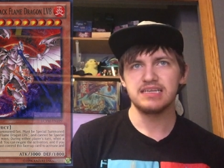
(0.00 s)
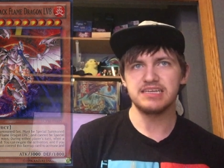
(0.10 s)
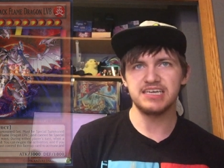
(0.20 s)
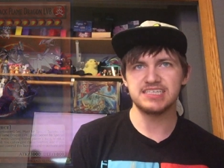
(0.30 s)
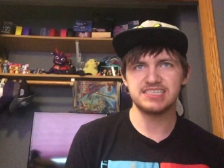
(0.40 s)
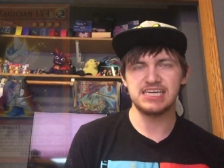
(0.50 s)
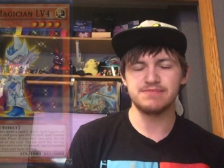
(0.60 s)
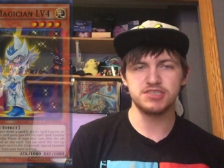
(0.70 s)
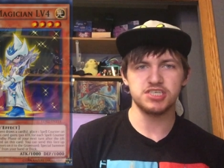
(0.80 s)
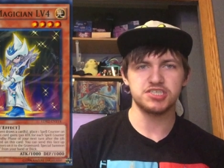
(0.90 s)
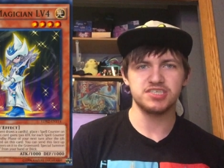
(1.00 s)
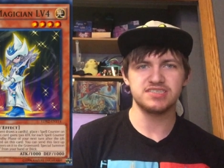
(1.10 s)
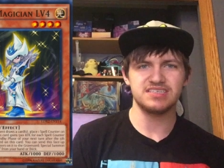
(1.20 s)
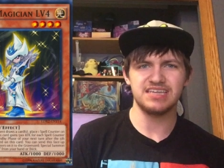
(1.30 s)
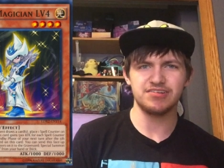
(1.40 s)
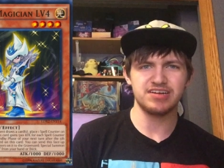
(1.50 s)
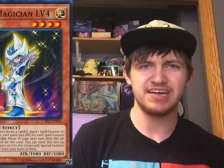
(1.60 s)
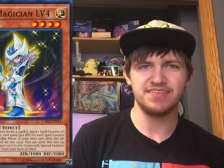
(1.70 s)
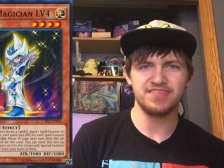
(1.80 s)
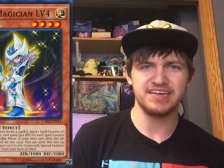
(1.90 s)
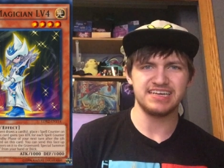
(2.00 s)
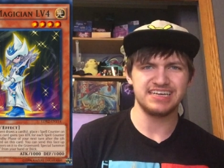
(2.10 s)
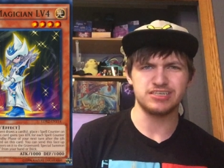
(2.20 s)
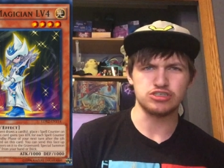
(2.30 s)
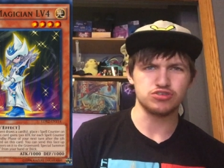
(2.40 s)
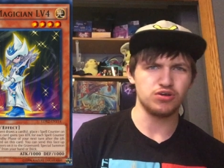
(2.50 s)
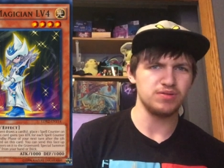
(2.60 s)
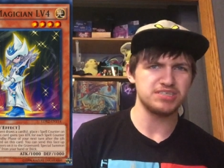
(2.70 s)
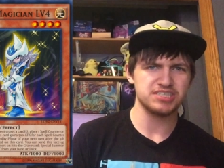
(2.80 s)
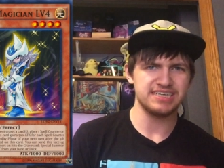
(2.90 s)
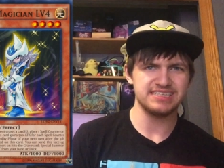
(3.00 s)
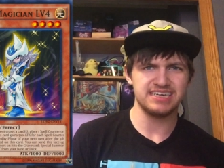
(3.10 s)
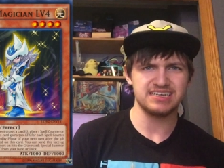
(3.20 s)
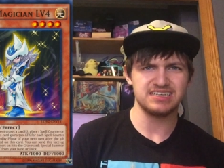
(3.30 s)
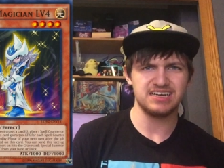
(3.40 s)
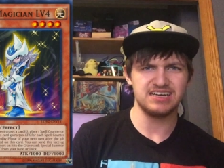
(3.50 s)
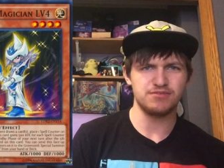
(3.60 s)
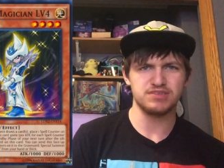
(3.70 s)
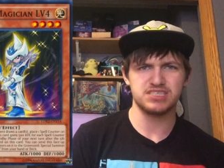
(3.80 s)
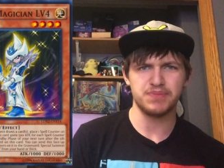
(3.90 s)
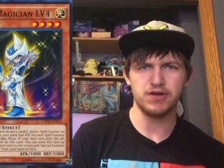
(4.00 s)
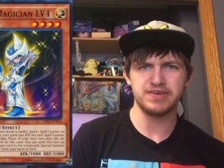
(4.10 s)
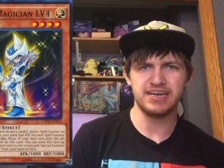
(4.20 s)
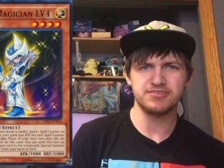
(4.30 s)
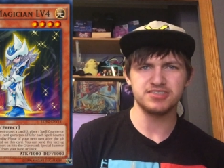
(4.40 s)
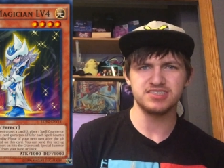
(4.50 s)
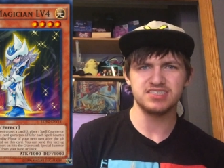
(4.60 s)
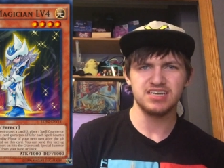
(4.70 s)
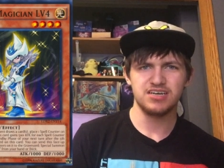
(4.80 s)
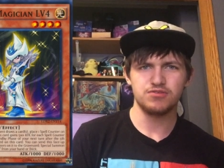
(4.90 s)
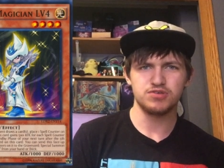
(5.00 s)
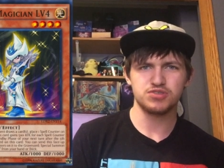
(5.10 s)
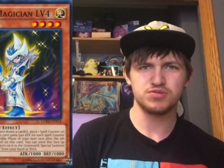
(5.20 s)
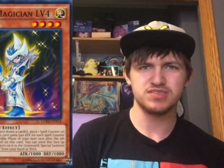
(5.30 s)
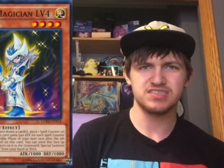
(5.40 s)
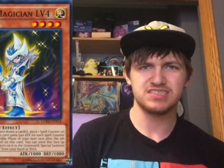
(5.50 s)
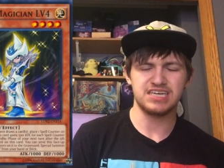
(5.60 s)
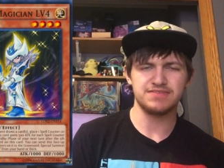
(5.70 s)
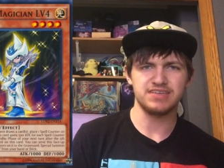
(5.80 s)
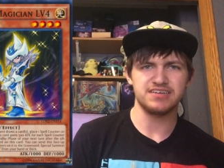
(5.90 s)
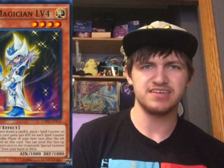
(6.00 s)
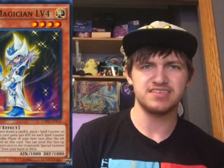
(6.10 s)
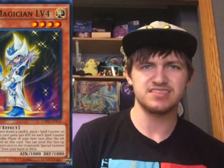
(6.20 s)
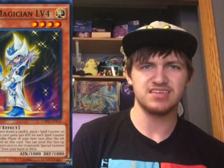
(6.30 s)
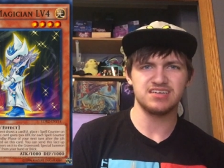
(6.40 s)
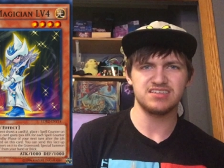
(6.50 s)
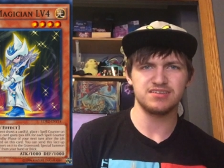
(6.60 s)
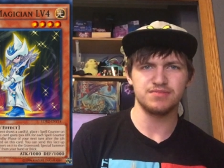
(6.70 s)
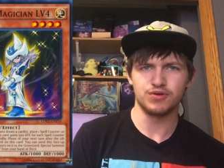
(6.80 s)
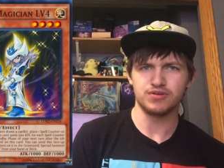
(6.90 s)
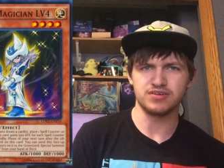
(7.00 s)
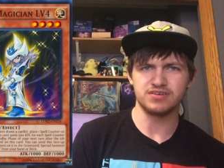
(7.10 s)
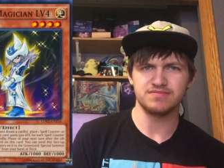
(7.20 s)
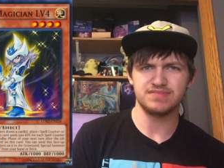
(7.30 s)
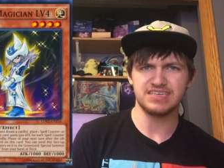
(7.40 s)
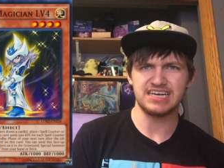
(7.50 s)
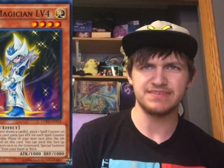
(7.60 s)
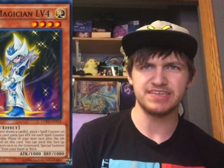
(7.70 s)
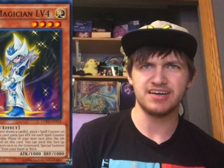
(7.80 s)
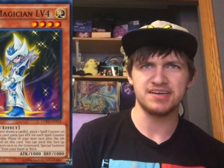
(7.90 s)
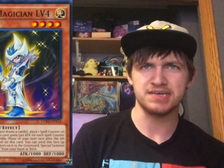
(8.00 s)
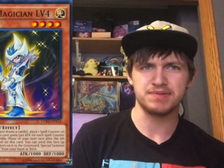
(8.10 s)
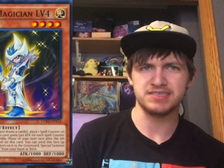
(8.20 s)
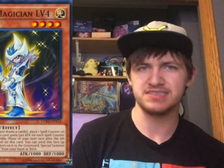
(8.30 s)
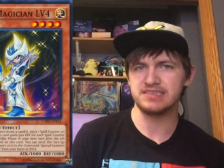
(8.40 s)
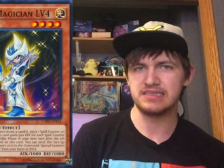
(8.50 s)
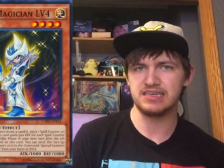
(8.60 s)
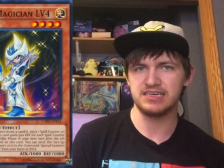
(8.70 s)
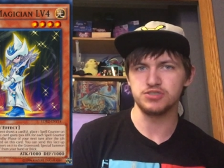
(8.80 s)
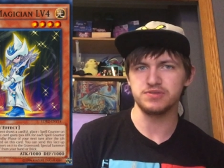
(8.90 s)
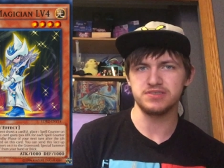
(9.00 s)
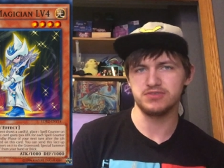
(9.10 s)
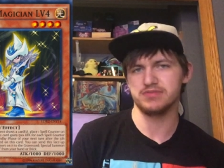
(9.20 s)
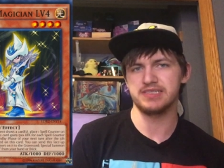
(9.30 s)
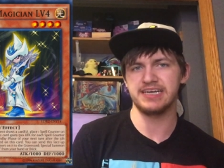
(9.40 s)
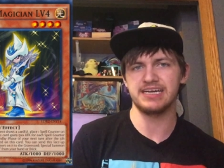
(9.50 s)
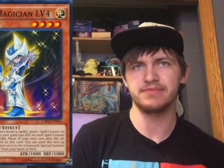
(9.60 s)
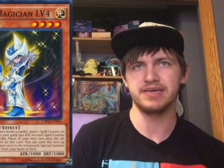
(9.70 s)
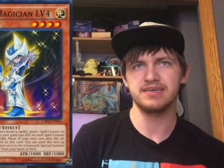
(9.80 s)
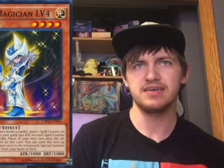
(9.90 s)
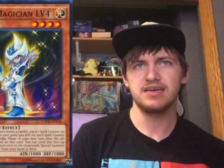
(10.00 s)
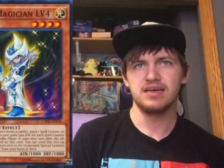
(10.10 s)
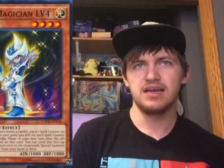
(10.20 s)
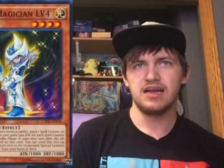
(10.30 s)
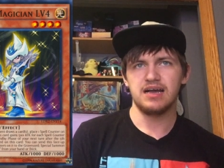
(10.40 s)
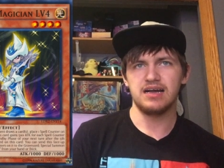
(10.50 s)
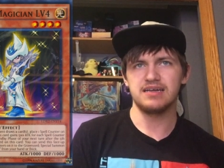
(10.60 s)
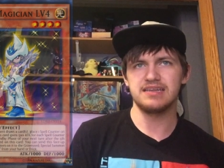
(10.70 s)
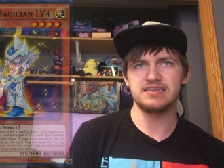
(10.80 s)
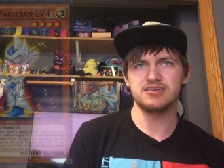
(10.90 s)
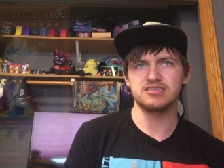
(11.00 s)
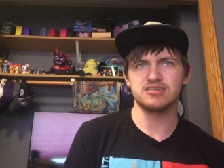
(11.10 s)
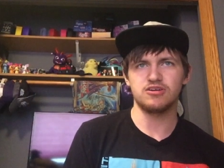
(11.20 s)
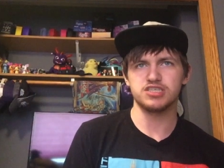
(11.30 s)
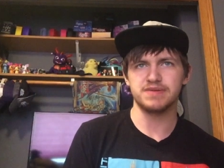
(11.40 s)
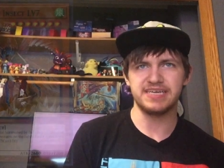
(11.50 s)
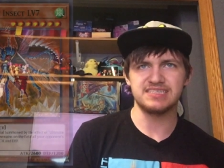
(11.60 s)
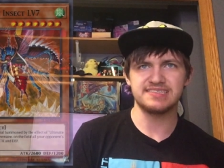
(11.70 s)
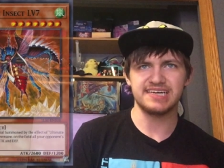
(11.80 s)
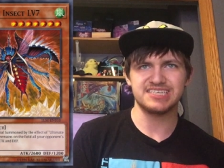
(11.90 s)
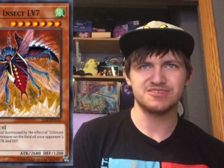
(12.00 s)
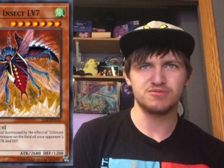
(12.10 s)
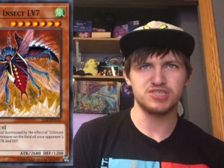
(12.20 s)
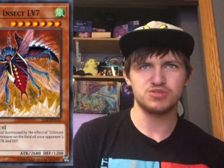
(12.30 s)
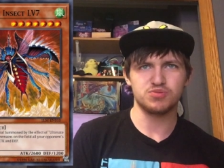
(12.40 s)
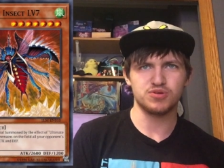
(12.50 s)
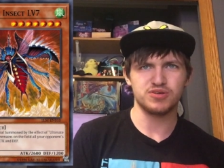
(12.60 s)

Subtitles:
then you had Silent Magicians. They were kind of like a control-ish kind of deck with spell counters, which was kind of hilarious. They're kind of iconic because Yugioh used them in the anime. Then there is Ultimate Insects, which